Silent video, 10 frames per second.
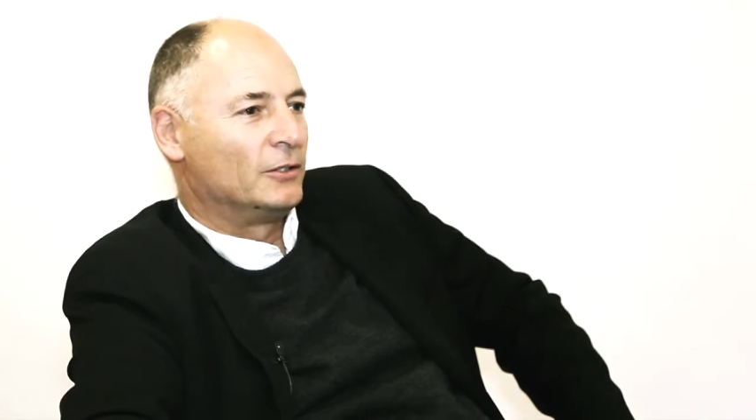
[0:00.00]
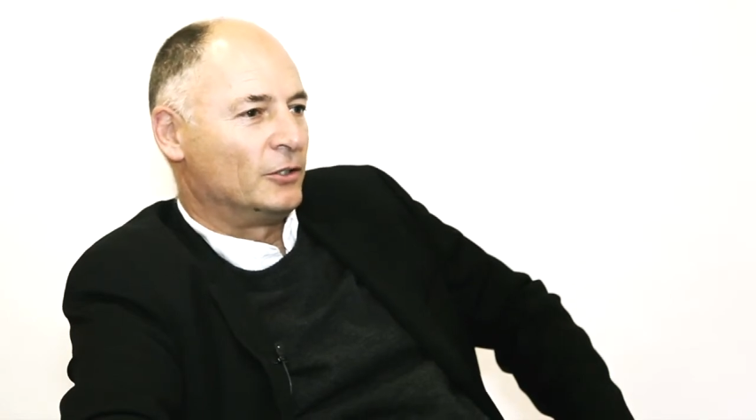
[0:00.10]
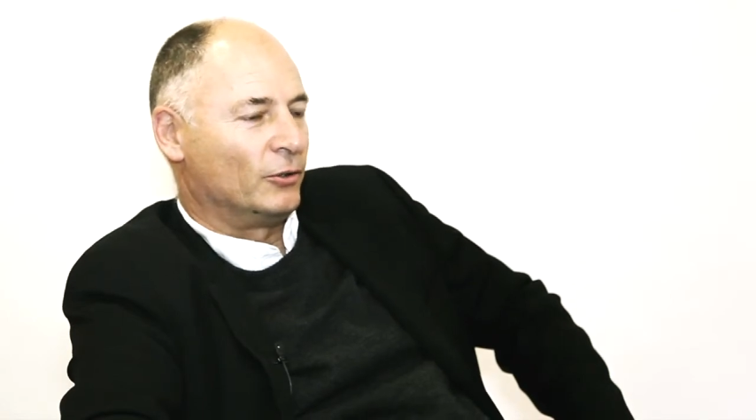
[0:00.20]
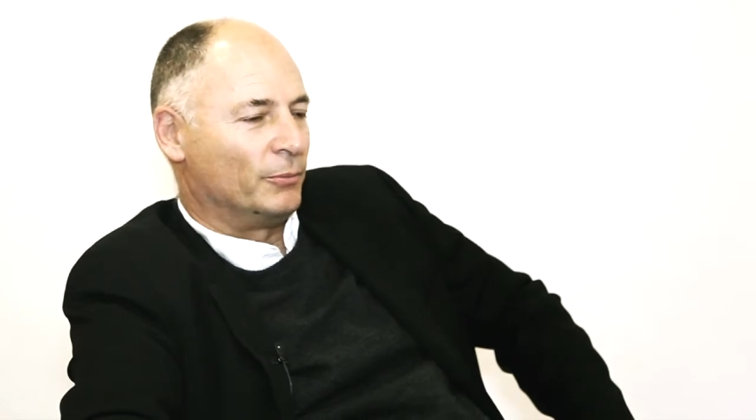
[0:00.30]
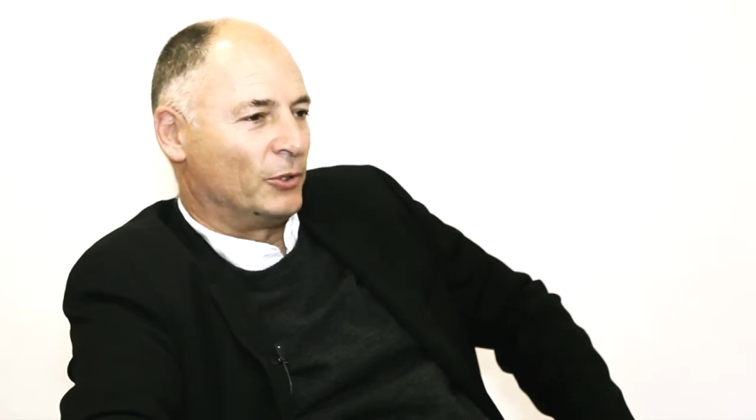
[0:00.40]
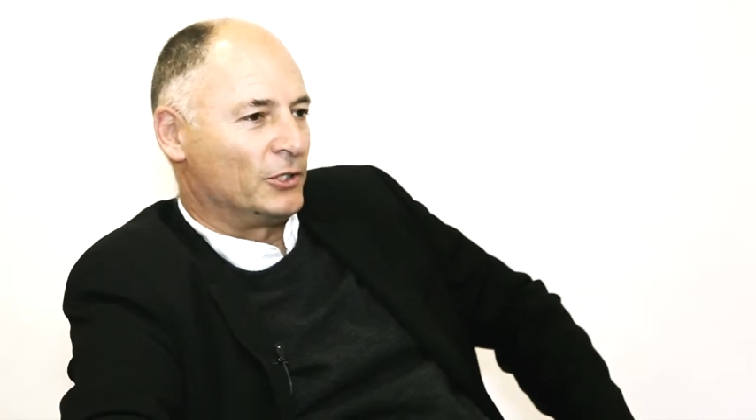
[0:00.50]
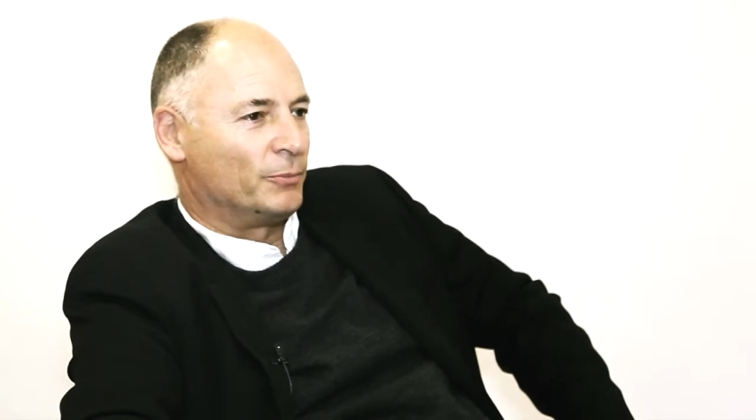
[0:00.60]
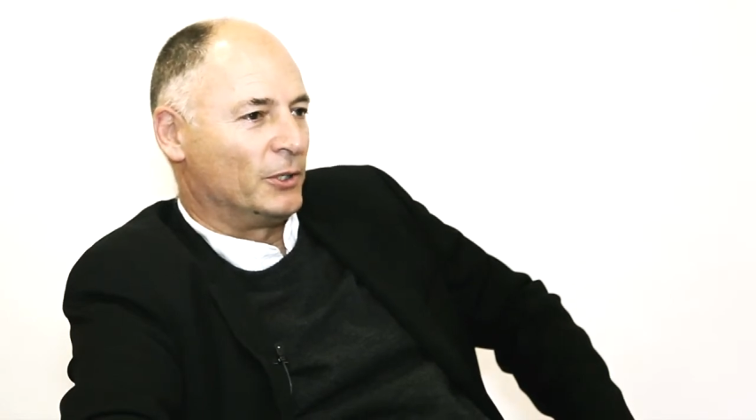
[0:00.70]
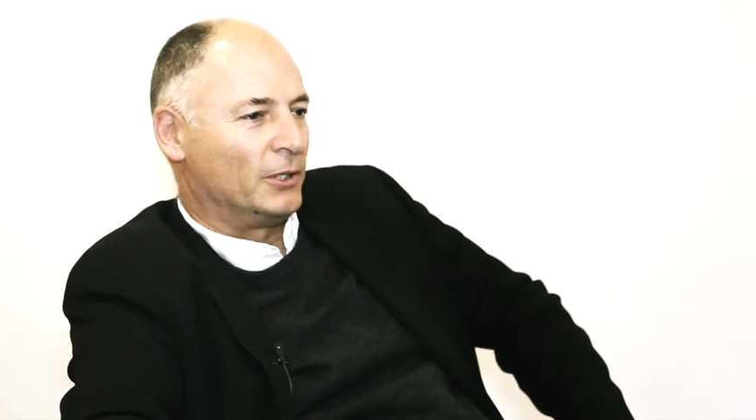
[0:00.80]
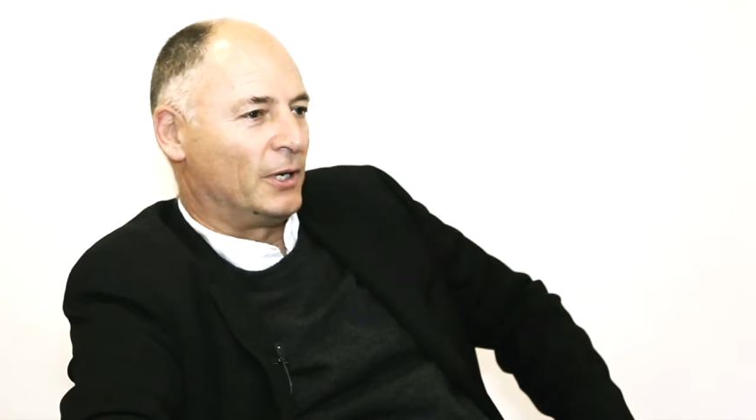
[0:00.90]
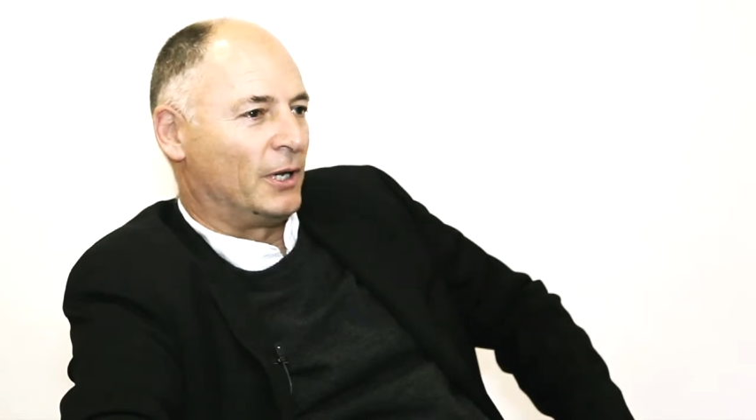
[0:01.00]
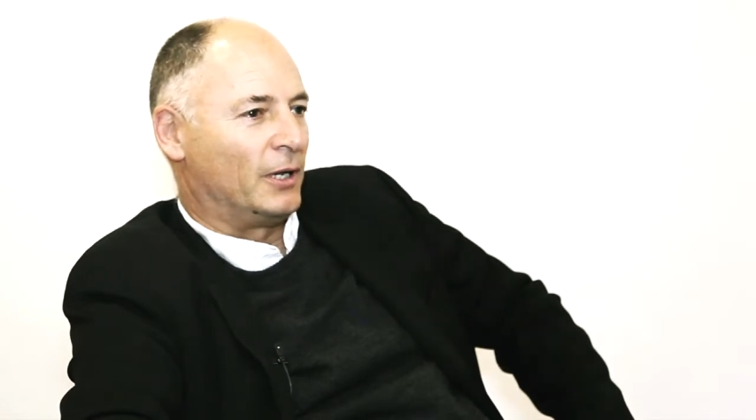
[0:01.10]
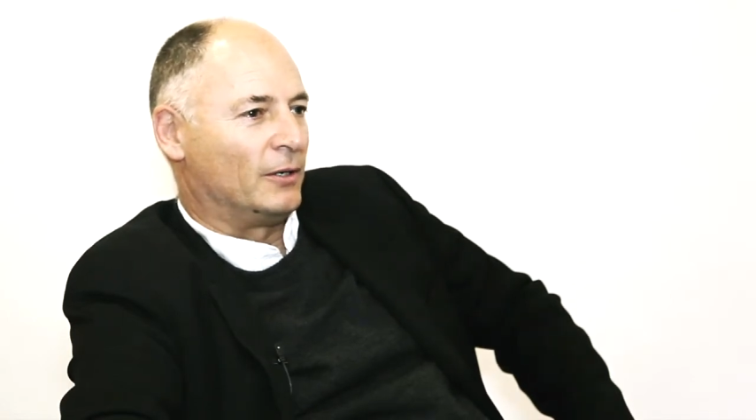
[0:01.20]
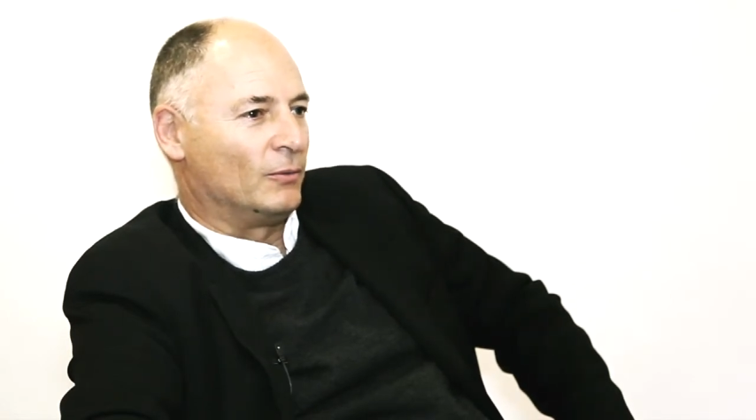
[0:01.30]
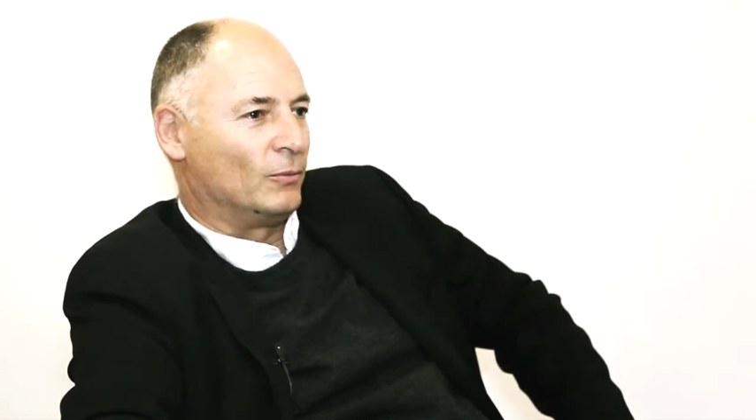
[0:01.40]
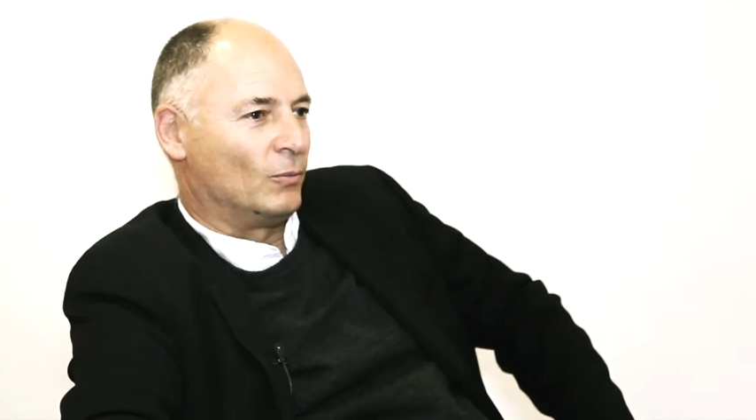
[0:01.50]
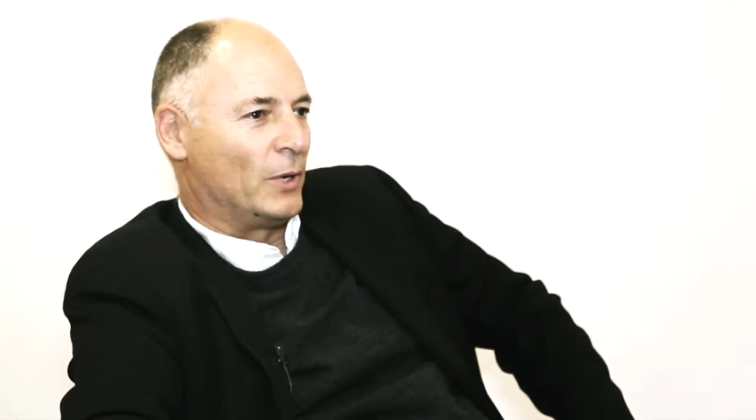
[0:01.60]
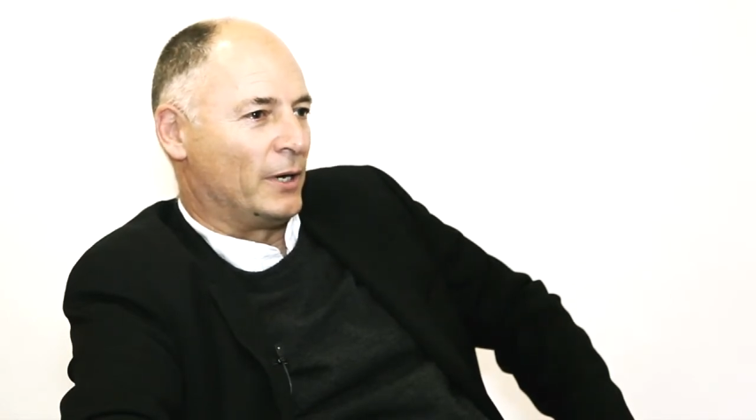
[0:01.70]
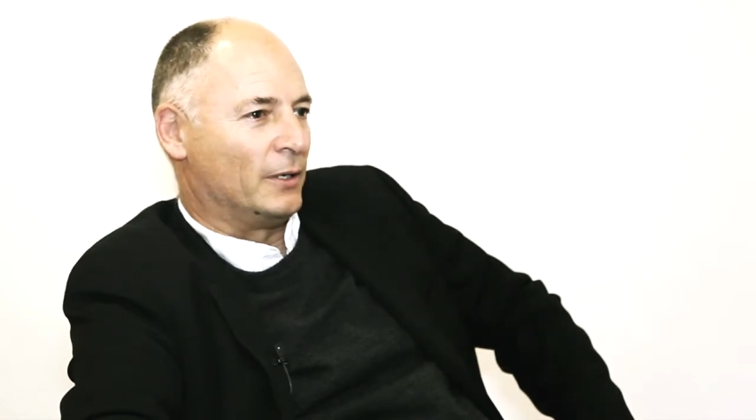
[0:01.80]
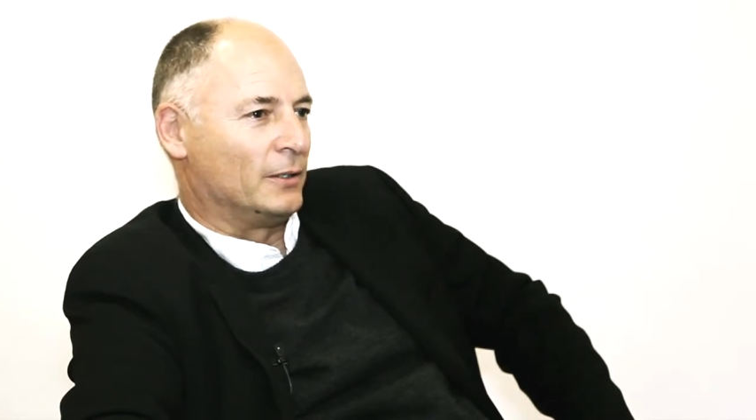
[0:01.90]
2 in Brisbane and
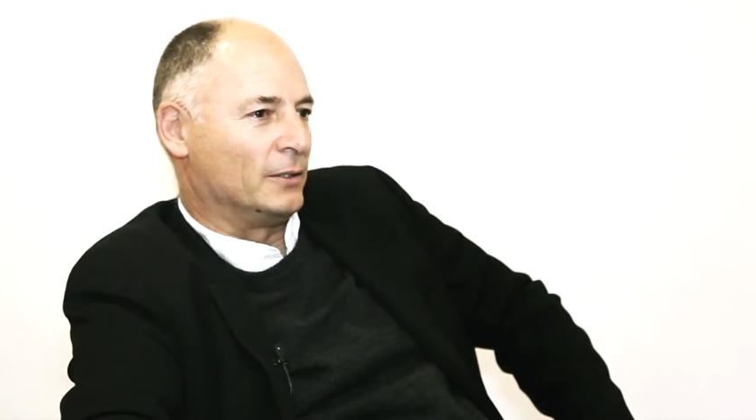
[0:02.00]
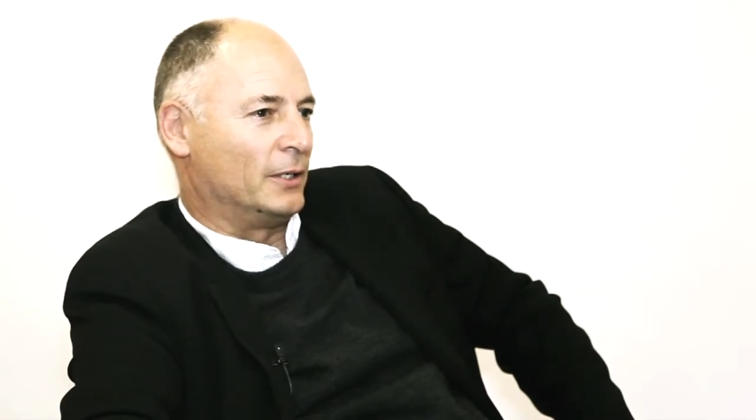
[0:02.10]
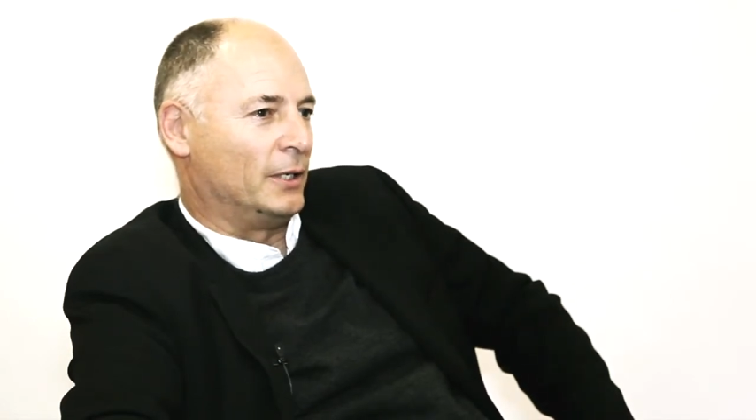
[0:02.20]
1